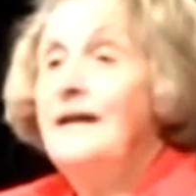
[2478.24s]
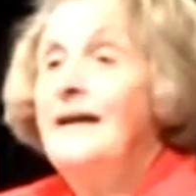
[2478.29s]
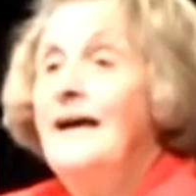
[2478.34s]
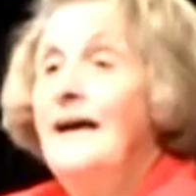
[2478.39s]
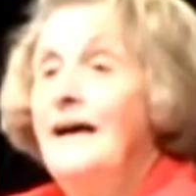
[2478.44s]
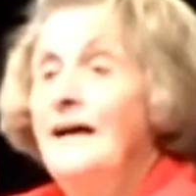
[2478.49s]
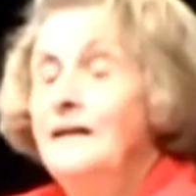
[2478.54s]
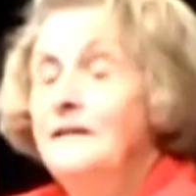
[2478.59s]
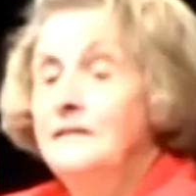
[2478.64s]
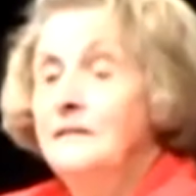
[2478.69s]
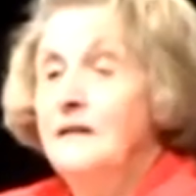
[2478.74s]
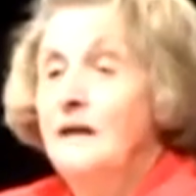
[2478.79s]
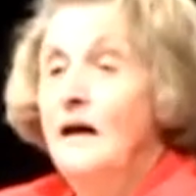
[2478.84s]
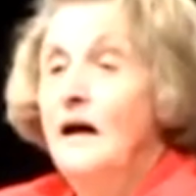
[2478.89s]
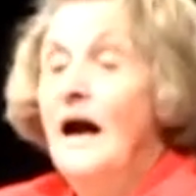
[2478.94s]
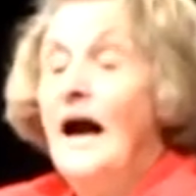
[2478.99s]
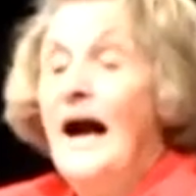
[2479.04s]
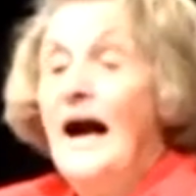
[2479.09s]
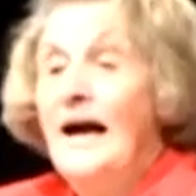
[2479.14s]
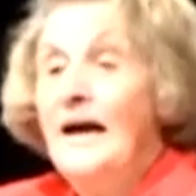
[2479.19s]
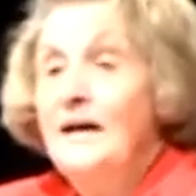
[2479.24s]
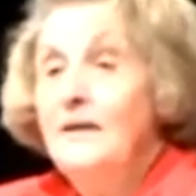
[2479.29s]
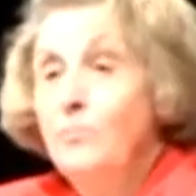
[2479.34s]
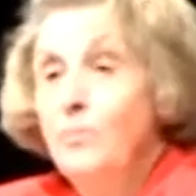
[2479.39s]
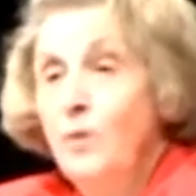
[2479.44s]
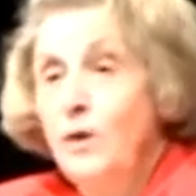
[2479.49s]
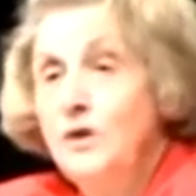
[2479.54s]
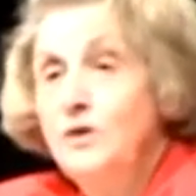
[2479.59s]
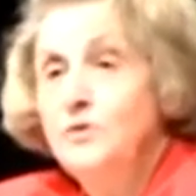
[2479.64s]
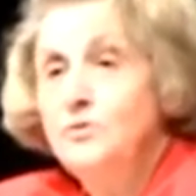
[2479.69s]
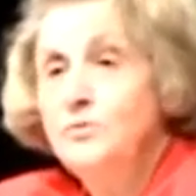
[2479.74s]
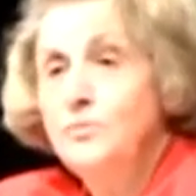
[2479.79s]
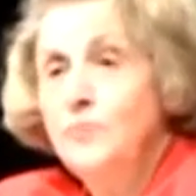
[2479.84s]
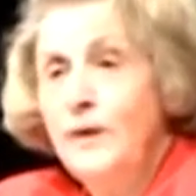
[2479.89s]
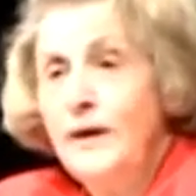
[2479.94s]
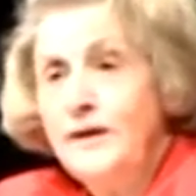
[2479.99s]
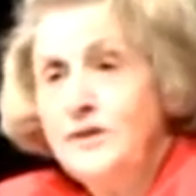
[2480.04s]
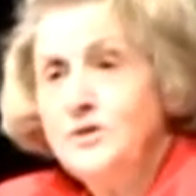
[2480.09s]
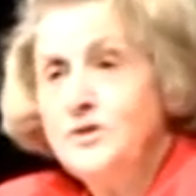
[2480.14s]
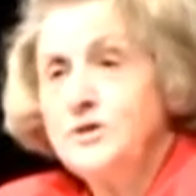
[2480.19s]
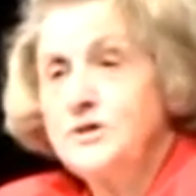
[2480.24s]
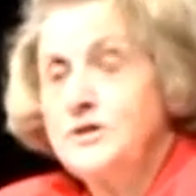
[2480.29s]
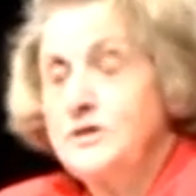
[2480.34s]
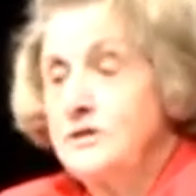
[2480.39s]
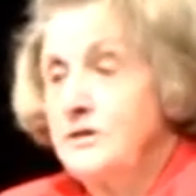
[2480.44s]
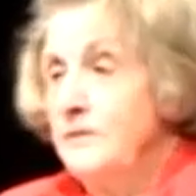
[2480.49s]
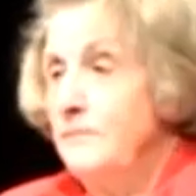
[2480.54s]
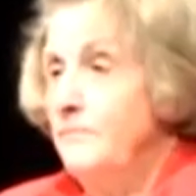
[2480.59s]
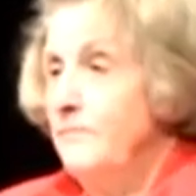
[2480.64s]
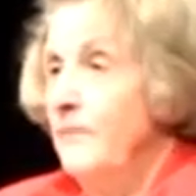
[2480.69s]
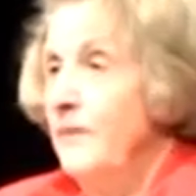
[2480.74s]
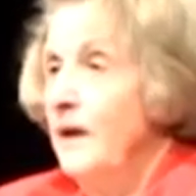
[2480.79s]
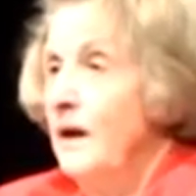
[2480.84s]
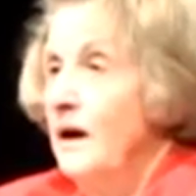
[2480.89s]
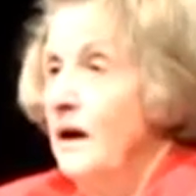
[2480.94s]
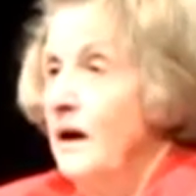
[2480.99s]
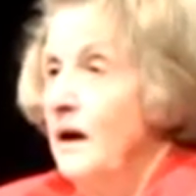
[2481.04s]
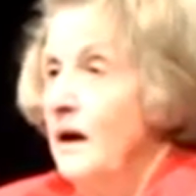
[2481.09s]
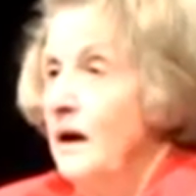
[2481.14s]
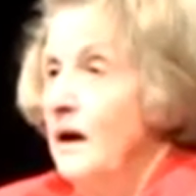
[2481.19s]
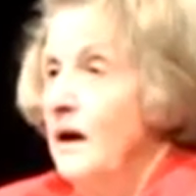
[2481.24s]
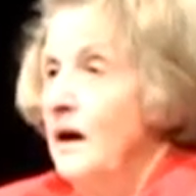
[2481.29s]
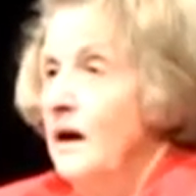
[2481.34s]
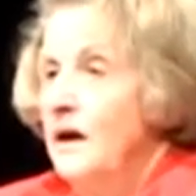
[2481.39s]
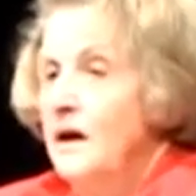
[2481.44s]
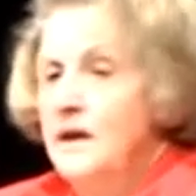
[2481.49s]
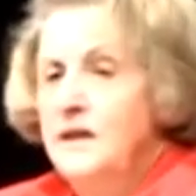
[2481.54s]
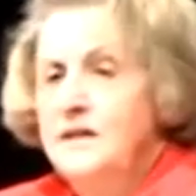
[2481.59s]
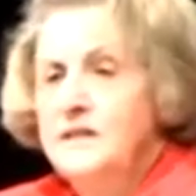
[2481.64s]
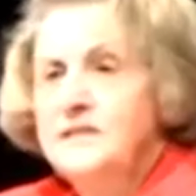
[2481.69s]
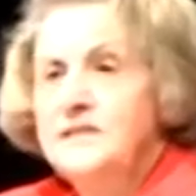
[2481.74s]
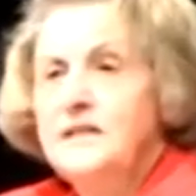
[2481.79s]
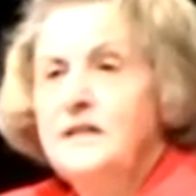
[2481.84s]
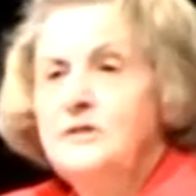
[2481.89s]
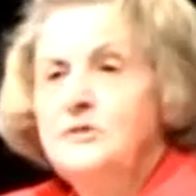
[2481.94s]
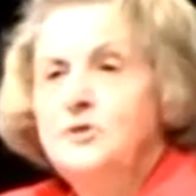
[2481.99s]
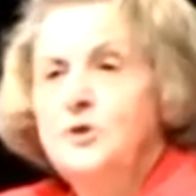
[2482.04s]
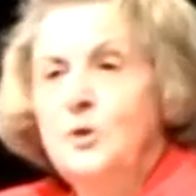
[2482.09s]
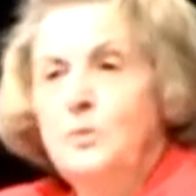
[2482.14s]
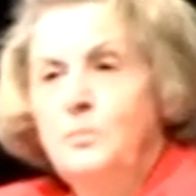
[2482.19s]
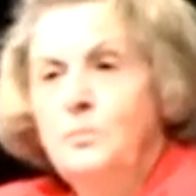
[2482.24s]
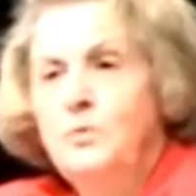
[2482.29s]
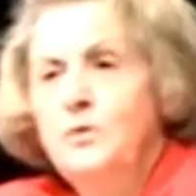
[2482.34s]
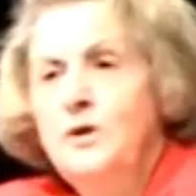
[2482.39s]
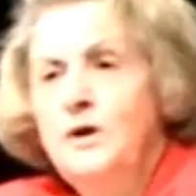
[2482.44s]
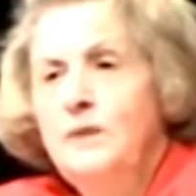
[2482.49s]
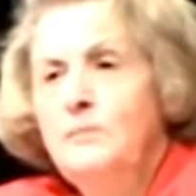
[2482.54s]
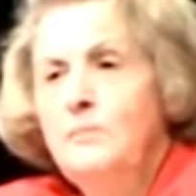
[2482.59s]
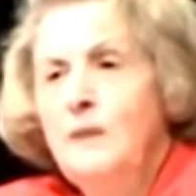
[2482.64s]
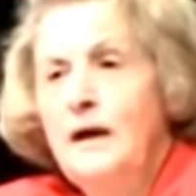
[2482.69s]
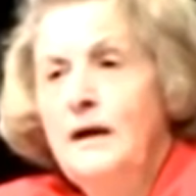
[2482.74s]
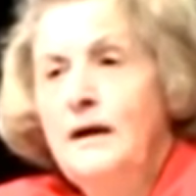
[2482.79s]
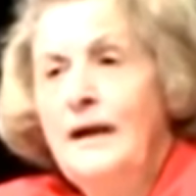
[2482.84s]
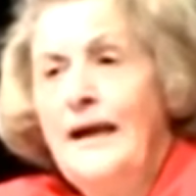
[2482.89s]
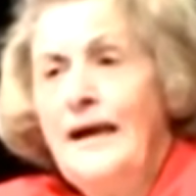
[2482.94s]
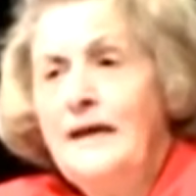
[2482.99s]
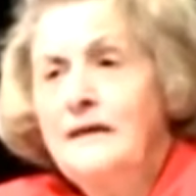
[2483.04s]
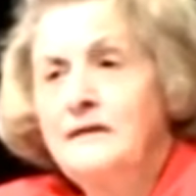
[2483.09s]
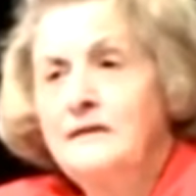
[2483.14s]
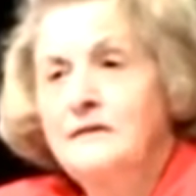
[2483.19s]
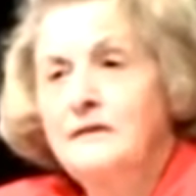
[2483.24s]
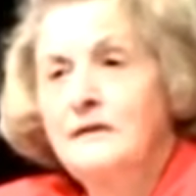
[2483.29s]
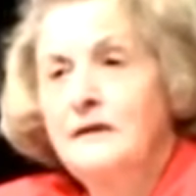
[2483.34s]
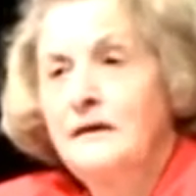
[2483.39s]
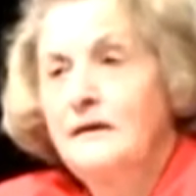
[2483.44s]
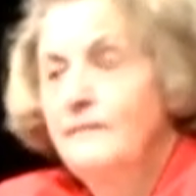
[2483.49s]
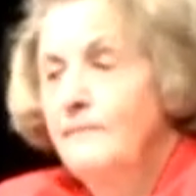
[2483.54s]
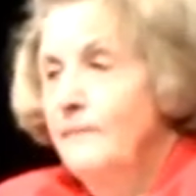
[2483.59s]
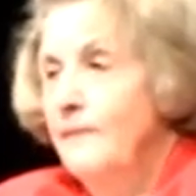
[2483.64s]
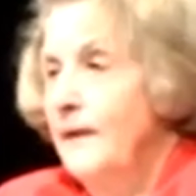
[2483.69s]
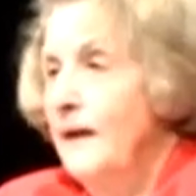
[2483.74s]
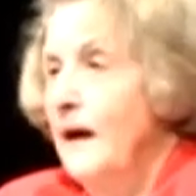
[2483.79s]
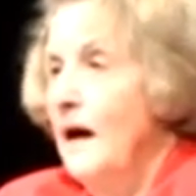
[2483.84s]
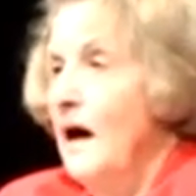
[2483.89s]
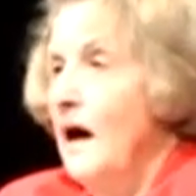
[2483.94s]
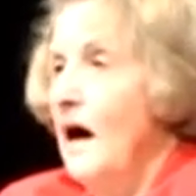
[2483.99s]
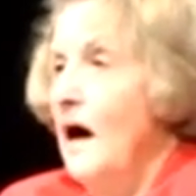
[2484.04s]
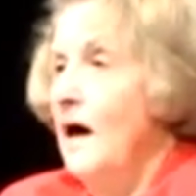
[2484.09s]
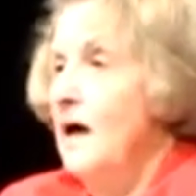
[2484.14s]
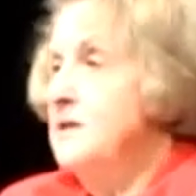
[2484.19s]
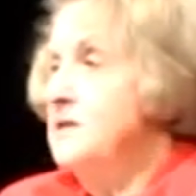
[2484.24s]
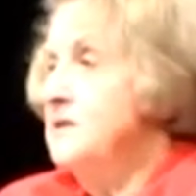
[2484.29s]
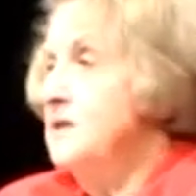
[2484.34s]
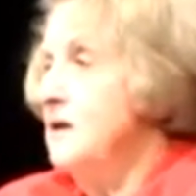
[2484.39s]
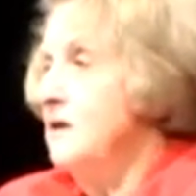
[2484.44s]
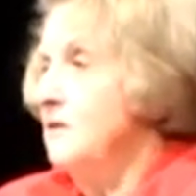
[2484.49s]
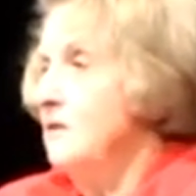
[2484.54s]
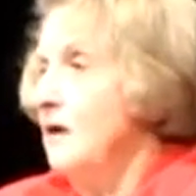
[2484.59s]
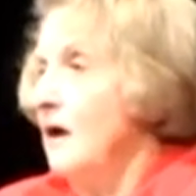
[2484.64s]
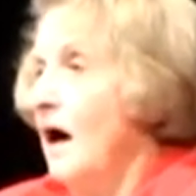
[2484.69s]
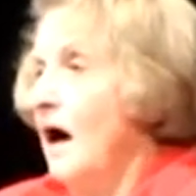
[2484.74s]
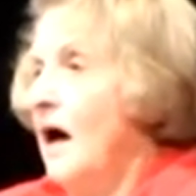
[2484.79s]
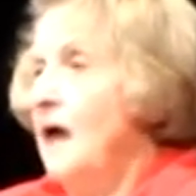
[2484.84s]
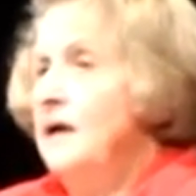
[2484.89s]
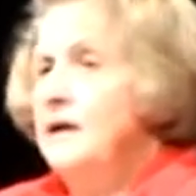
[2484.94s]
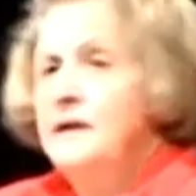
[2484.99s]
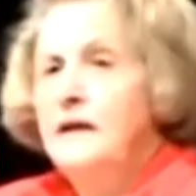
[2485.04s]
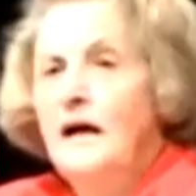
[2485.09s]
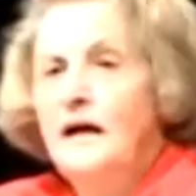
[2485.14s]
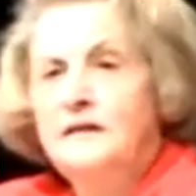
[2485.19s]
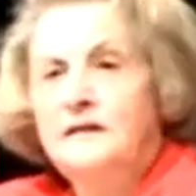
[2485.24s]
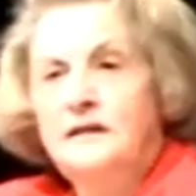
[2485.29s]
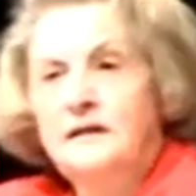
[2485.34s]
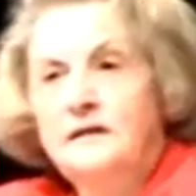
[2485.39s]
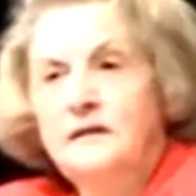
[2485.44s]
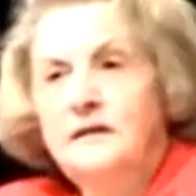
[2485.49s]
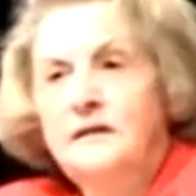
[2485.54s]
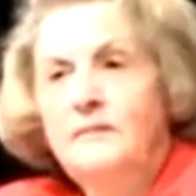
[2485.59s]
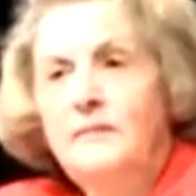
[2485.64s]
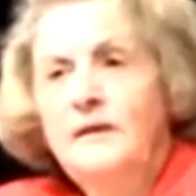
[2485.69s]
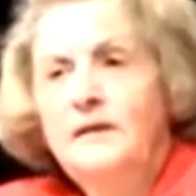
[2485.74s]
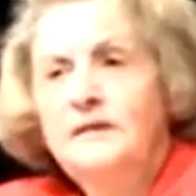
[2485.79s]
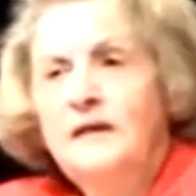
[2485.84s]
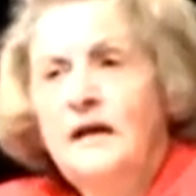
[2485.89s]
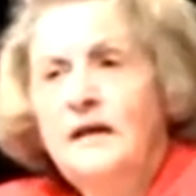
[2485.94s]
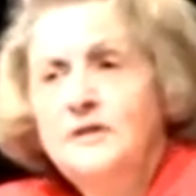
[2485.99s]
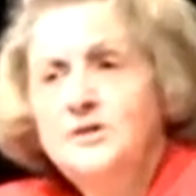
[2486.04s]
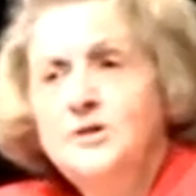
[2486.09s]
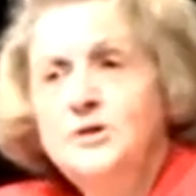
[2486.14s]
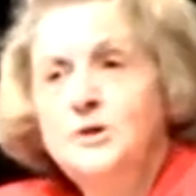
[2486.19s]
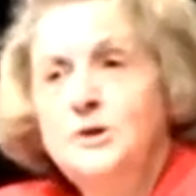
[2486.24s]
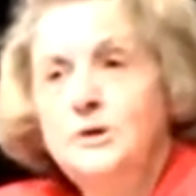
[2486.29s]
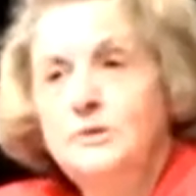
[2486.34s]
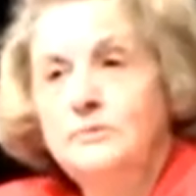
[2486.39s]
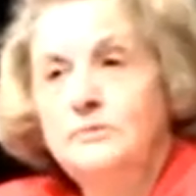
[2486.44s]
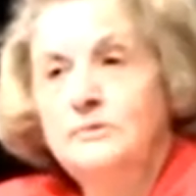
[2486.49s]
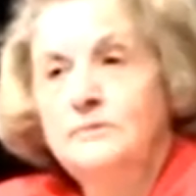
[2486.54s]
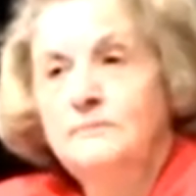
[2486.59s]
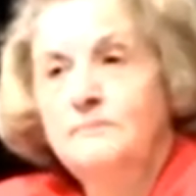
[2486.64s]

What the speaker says: again, I want to register. He said, you're pulling my leg. I said, I didn't even touch you.